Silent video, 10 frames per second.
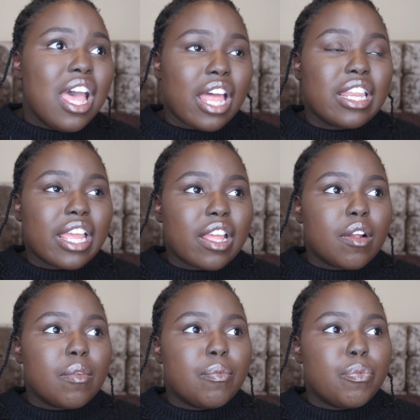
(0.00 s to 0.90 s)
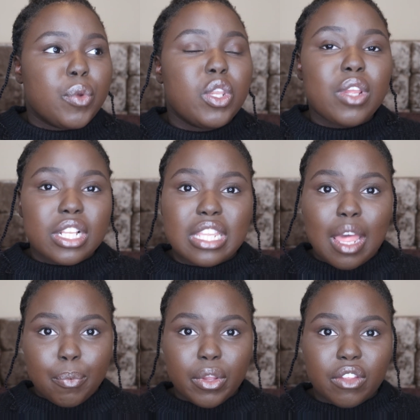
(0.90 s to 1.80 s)
And like, when you get to
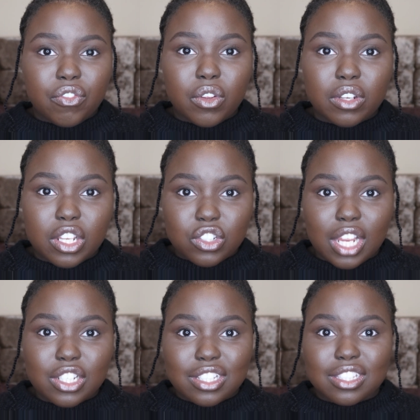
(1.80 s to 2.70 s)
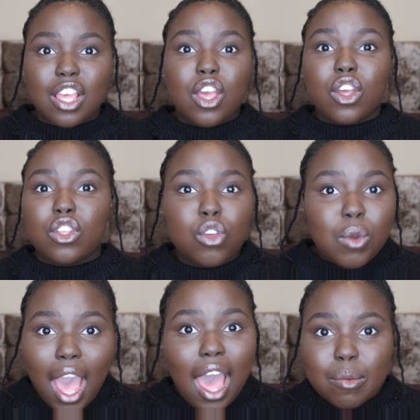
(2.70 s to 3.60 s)
that point of your contractions,
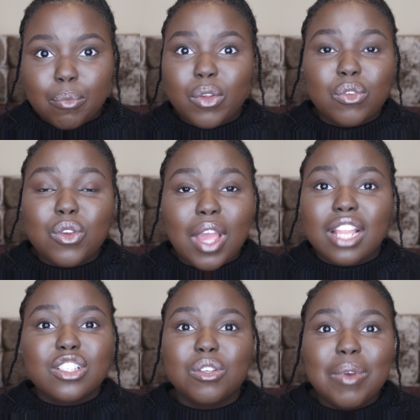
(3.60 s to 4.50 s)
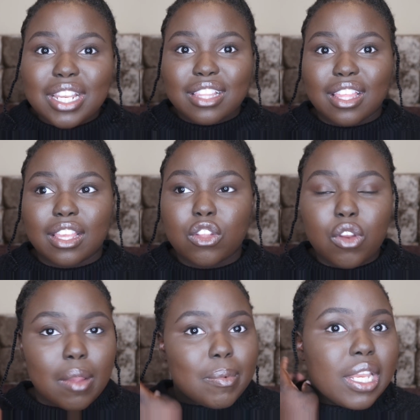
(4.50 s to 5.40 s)
you can't move, you can't do anything, you
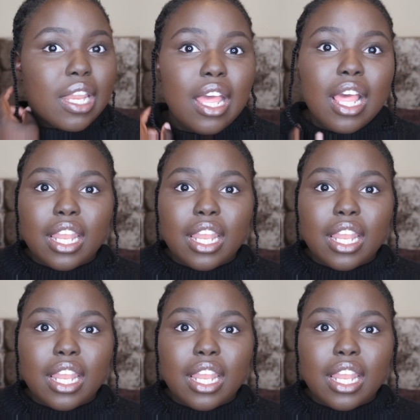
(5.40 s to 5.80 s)
know what I mean?